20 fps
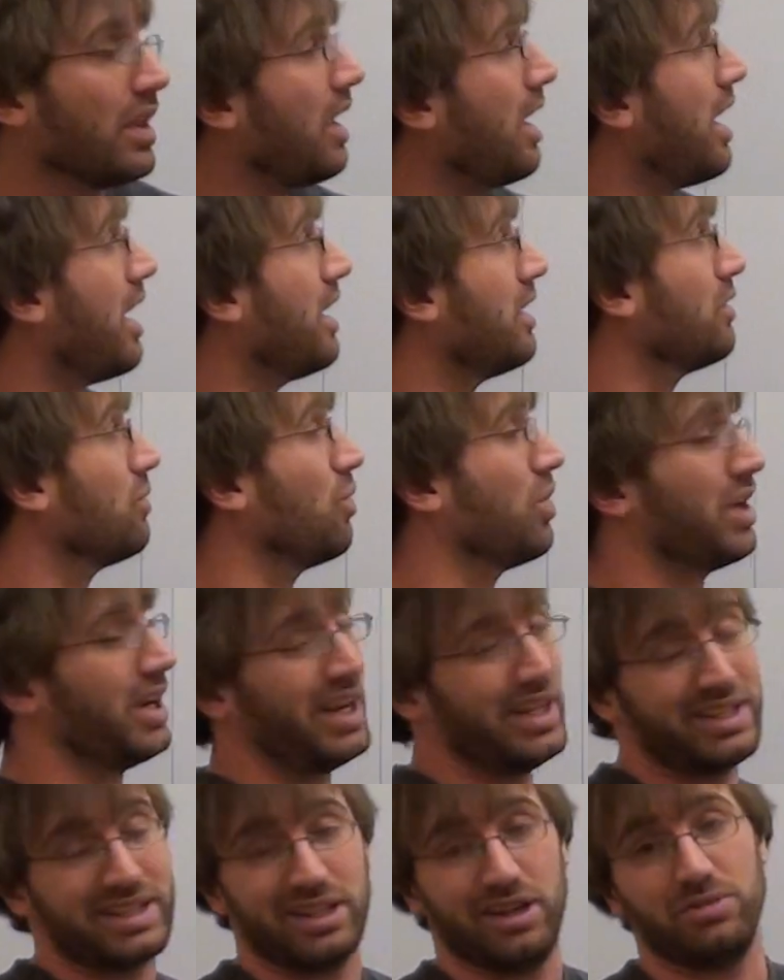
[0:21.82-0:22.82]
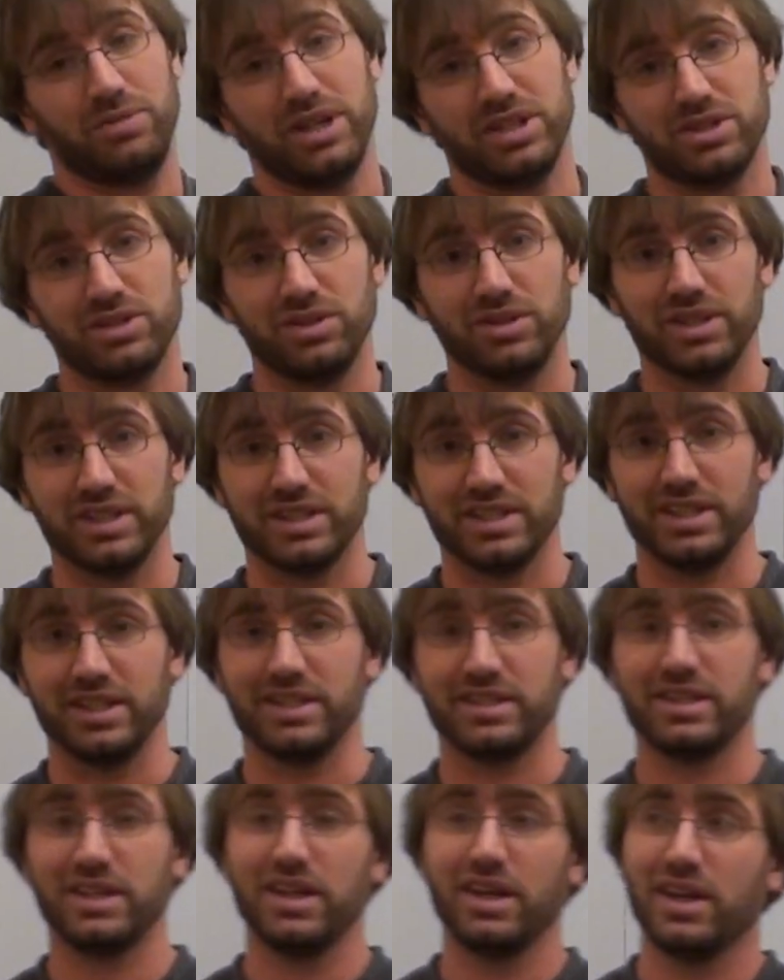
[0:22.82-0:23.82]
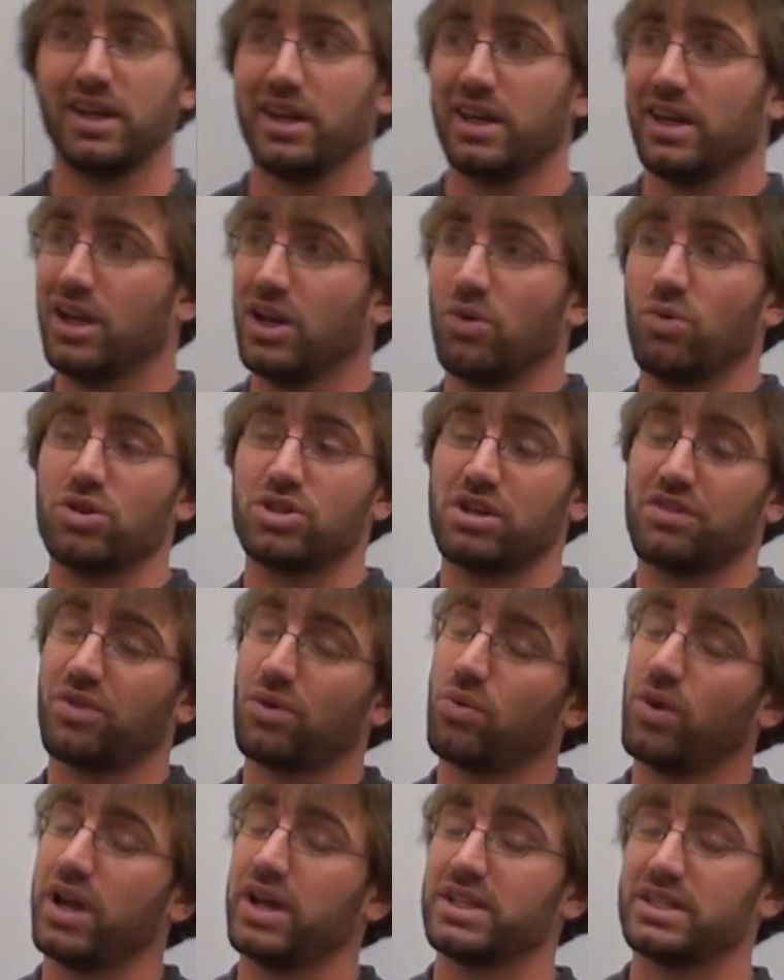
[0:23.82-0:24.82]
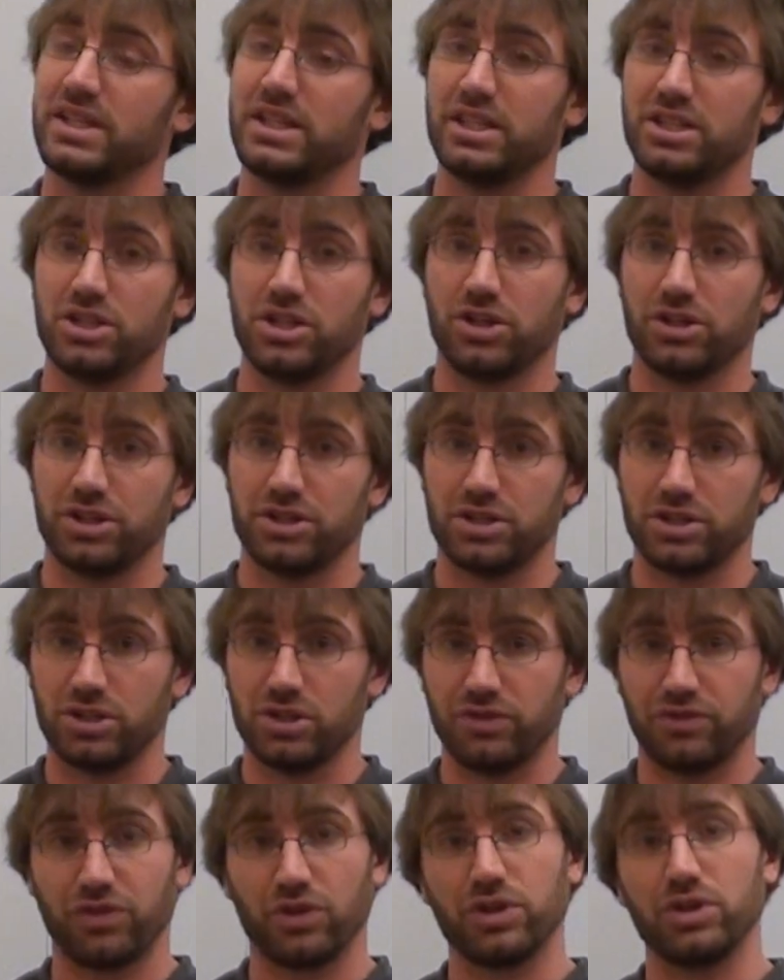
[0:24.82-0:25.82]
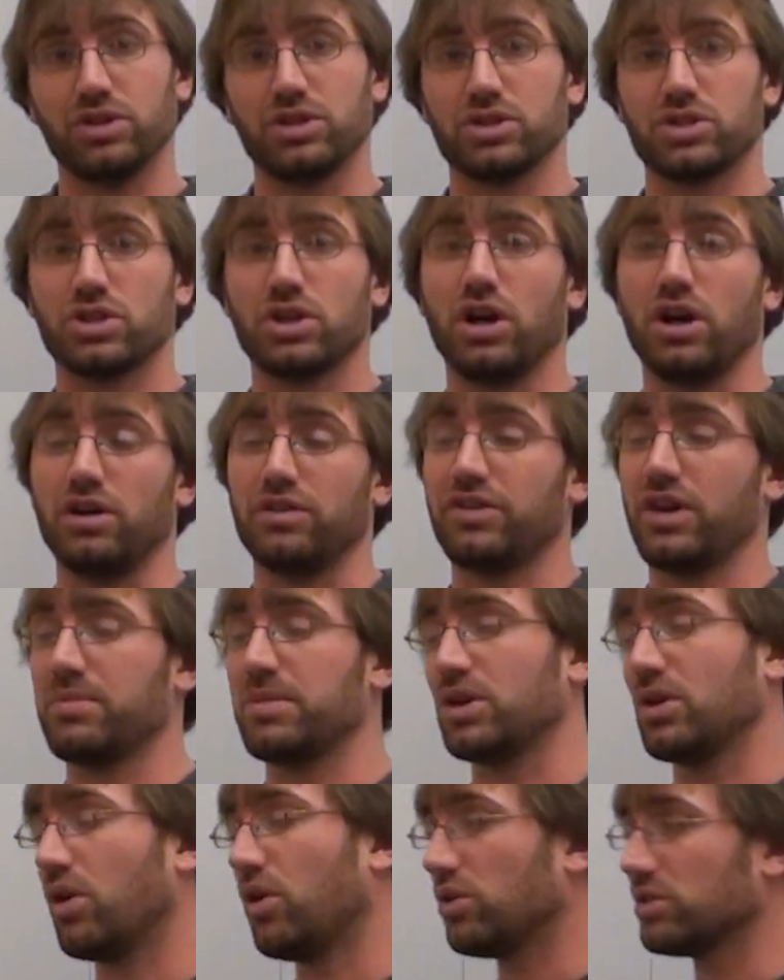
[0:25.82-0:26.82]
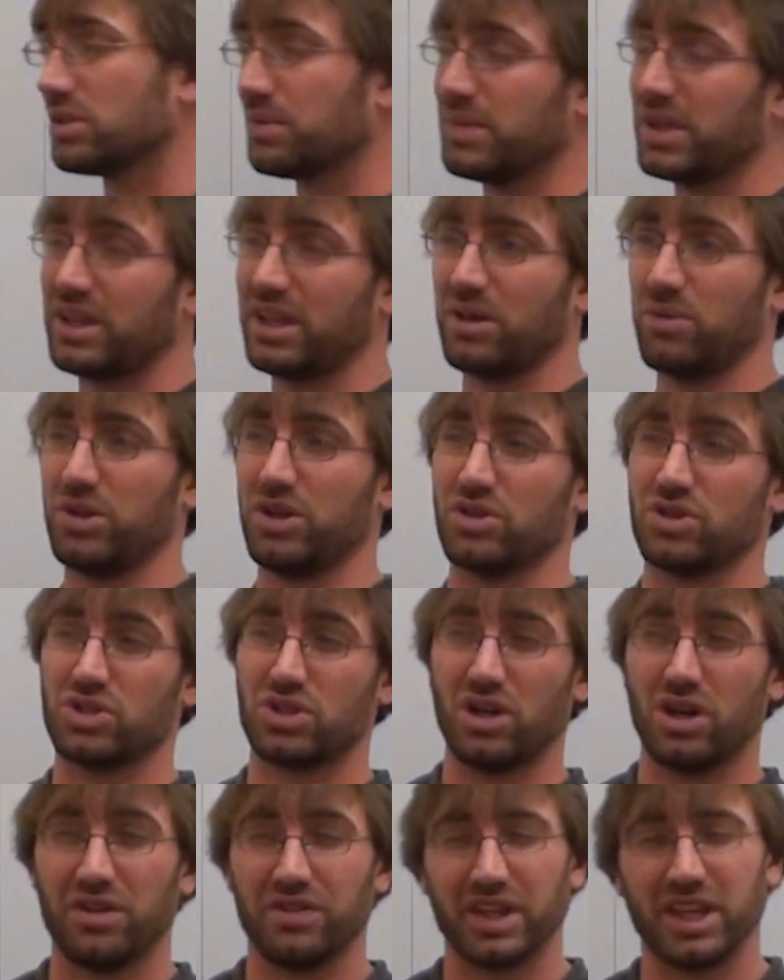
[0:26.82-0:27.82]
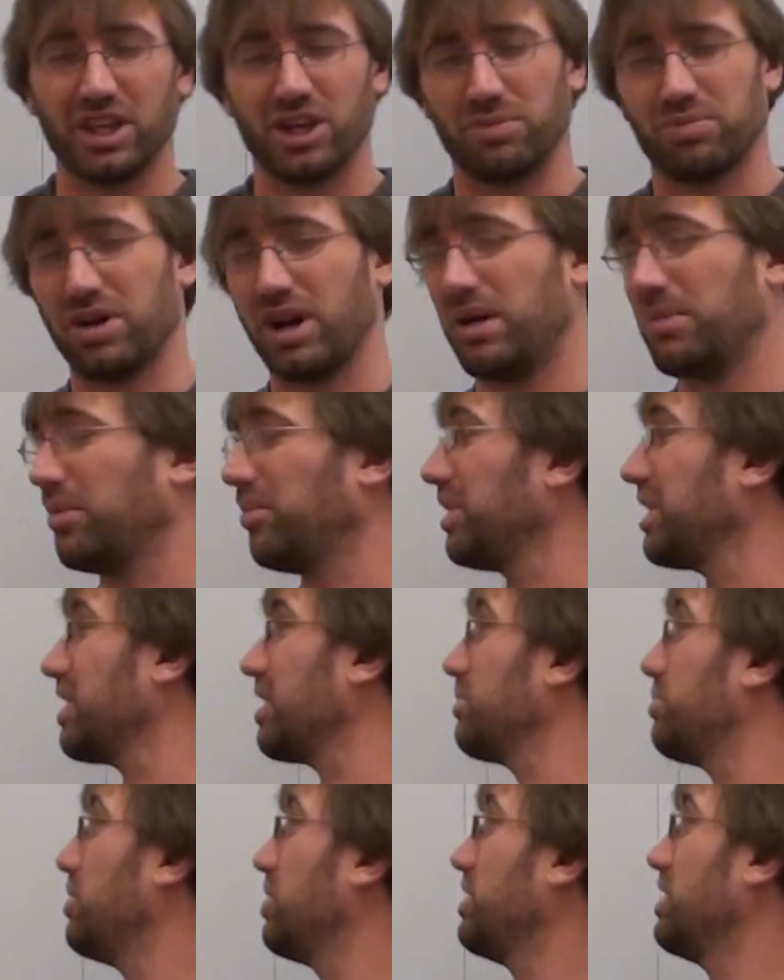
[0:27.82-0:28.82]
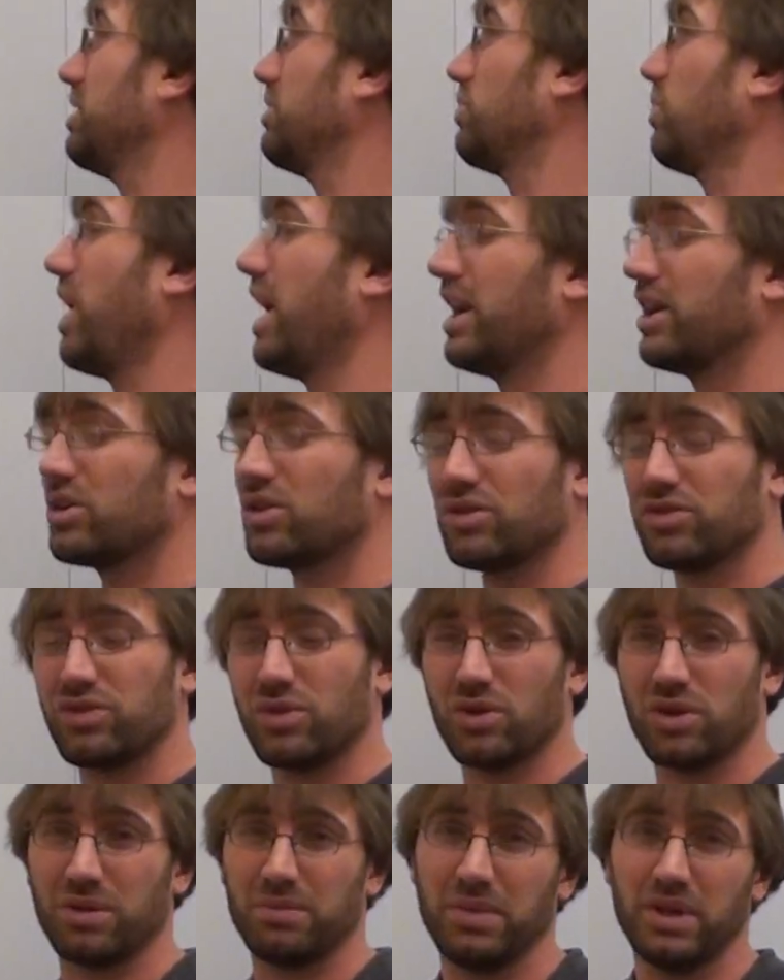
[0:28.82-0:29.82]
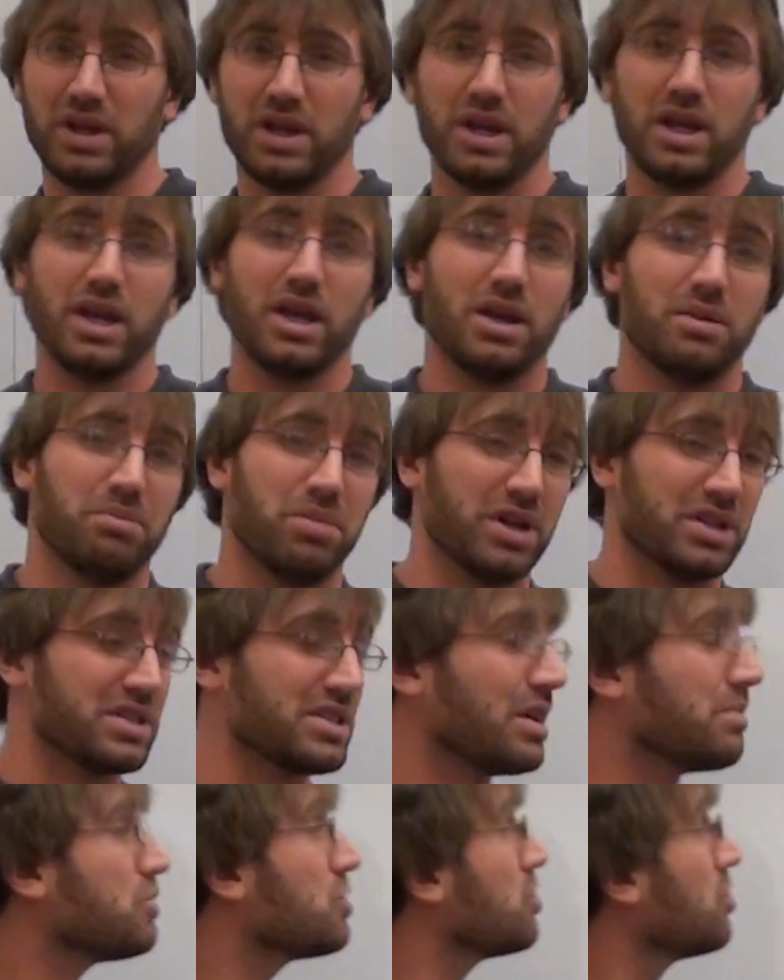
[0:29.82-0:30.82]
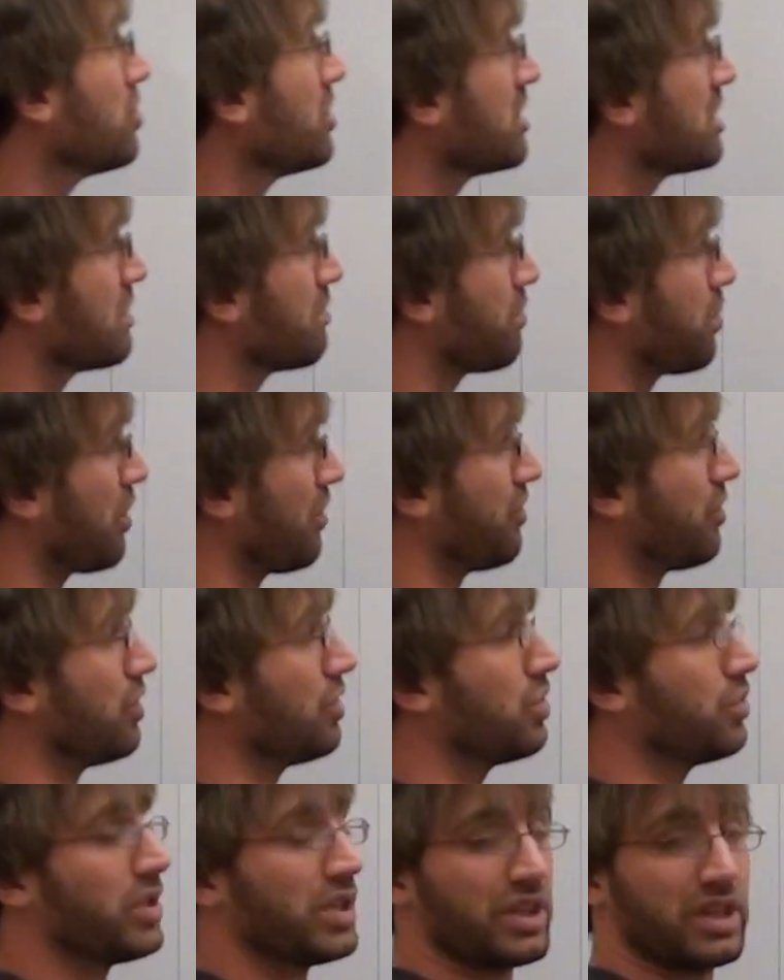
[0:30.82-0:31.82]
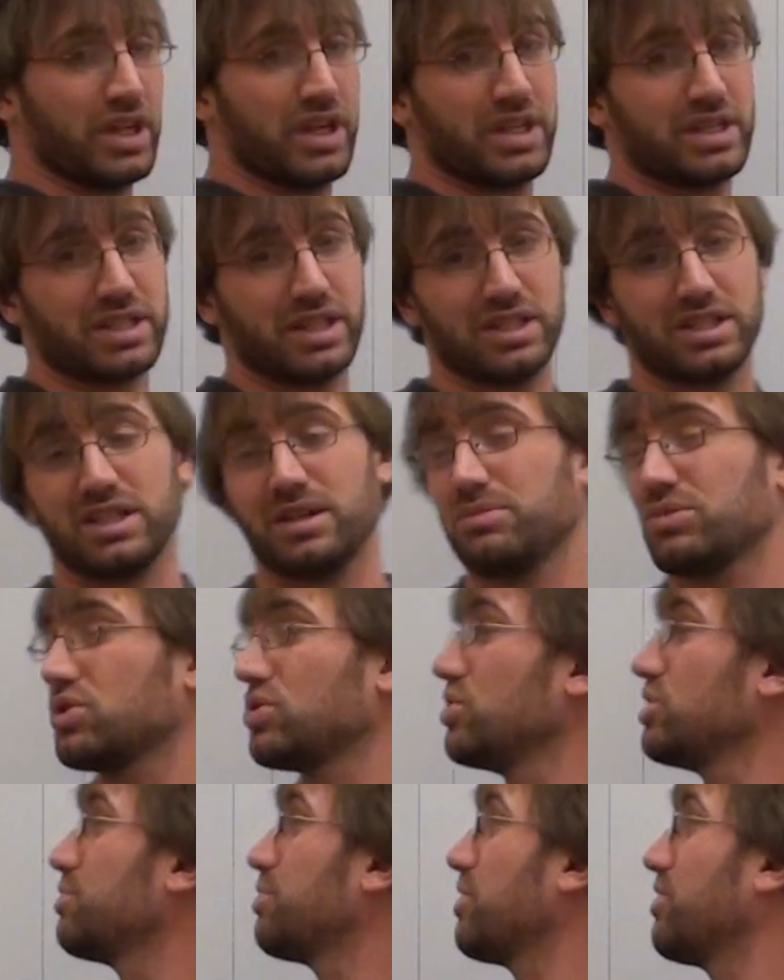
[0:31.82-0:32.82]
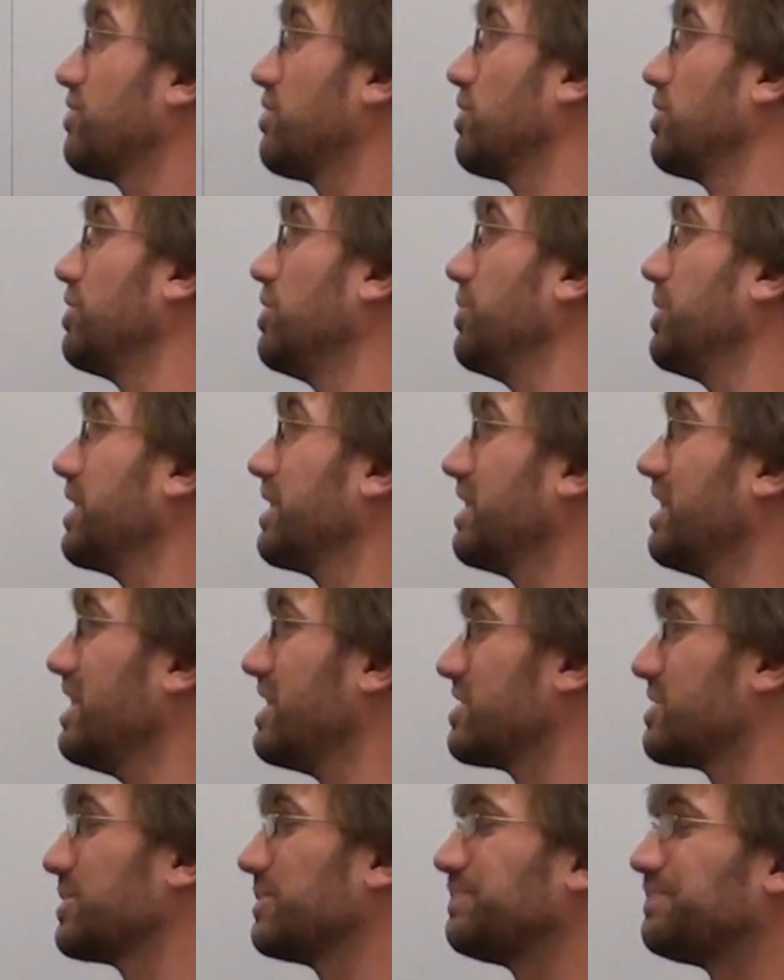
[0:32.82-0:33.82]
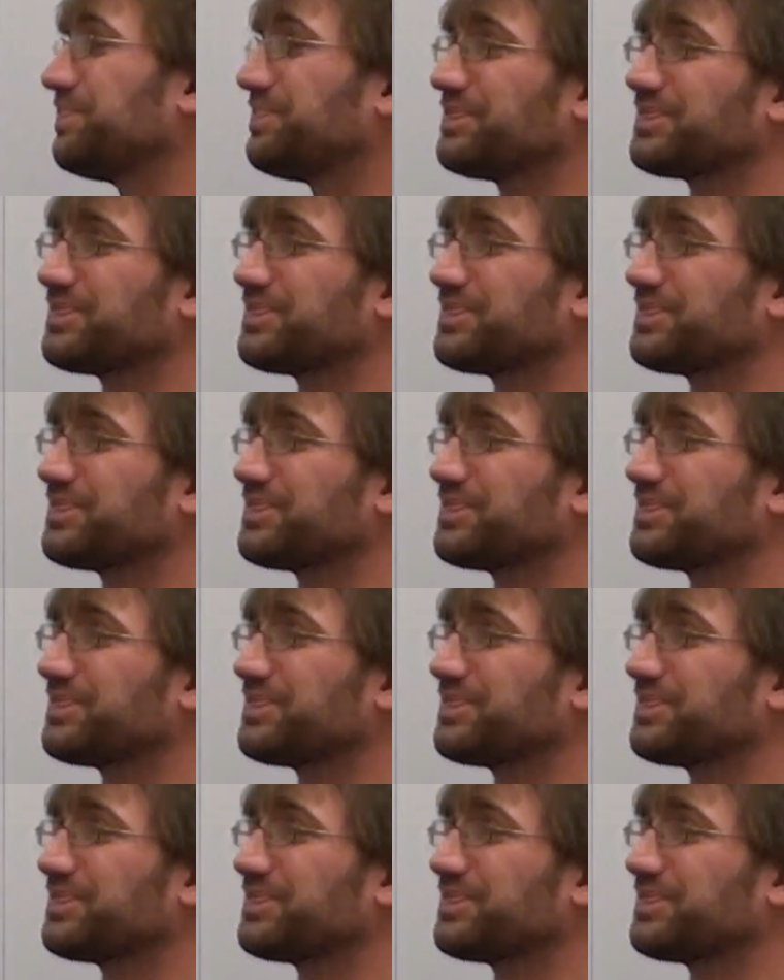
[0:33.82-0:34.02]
And what I tell my students is, whichever way is easier for you to solve. I mean, ultimately when you're solving it, you're probably going to put it in radical form, but some students prefer doing this and some students prefer doing this.